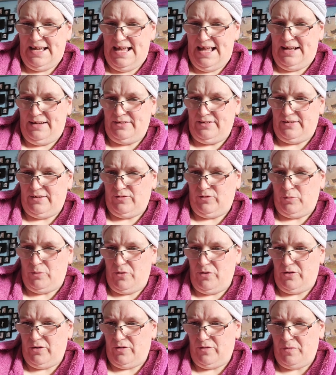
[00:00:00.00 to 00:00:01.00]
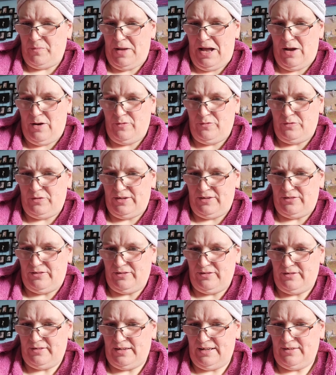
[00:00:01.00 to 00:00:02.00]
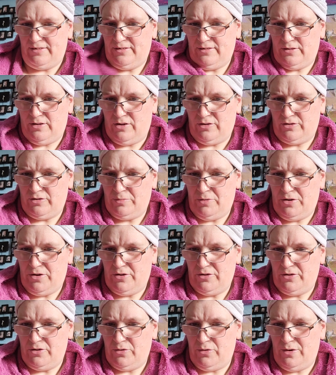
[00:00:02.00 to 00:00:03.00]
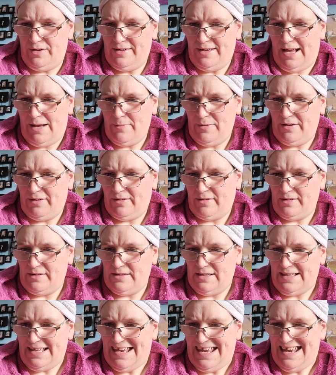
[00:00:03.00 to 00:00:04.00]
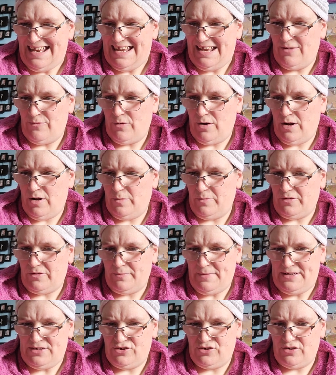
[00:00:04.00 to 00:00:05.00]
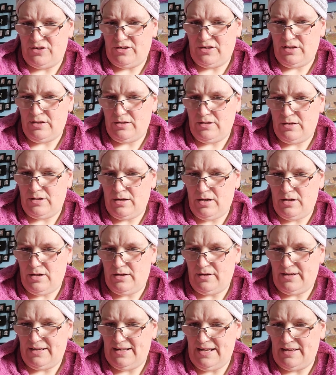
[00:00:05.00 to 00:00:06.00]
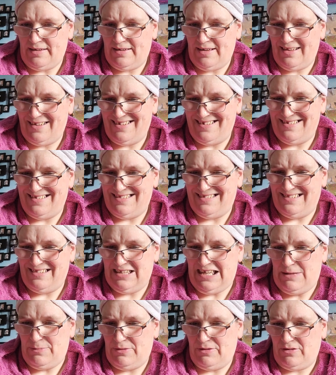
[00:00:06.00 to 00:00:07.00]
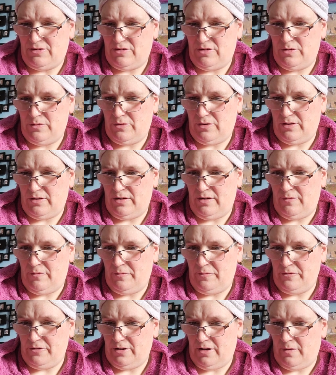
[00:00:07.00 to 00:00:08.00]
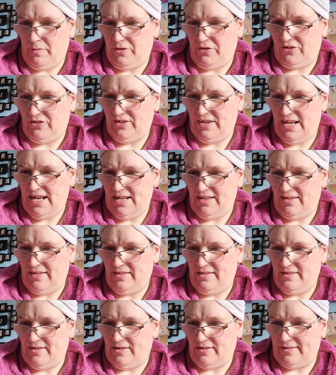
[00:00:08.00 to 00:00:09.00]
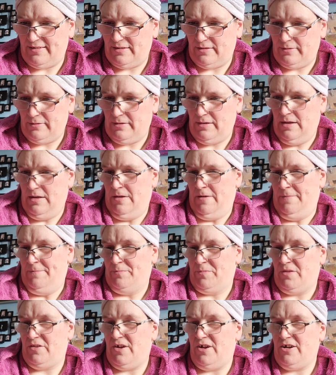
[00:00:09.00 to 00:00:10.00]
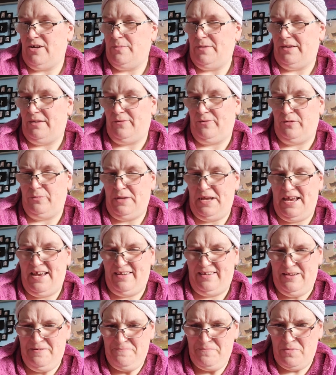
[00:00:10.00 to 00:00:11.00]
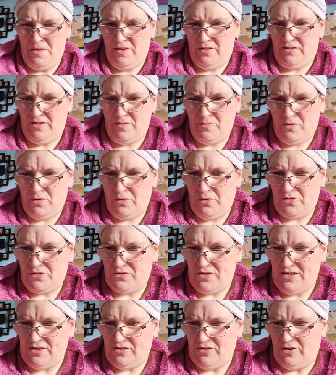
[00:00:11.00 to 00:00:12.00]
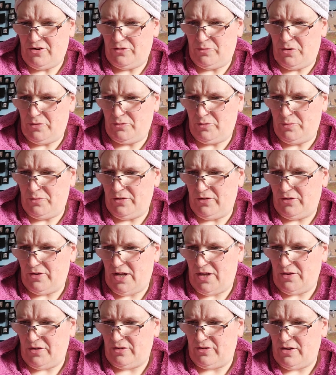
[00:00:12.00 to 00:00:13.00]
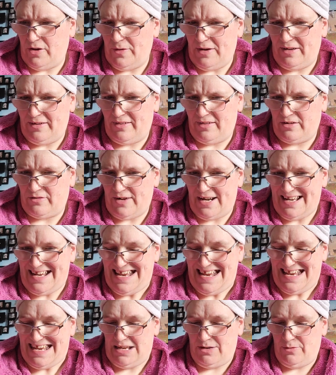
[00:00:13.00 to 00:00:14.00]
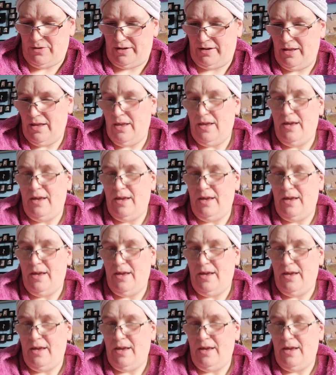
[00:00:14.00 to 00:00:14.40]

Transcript: elders have spoken of the powerful celestial octopod who inhabits the inky realm of dimension, connecting the deepest gloom of the sea to the dark abyss of space. Some call the creature Cosmoctopus, others know it as the Great Inky One.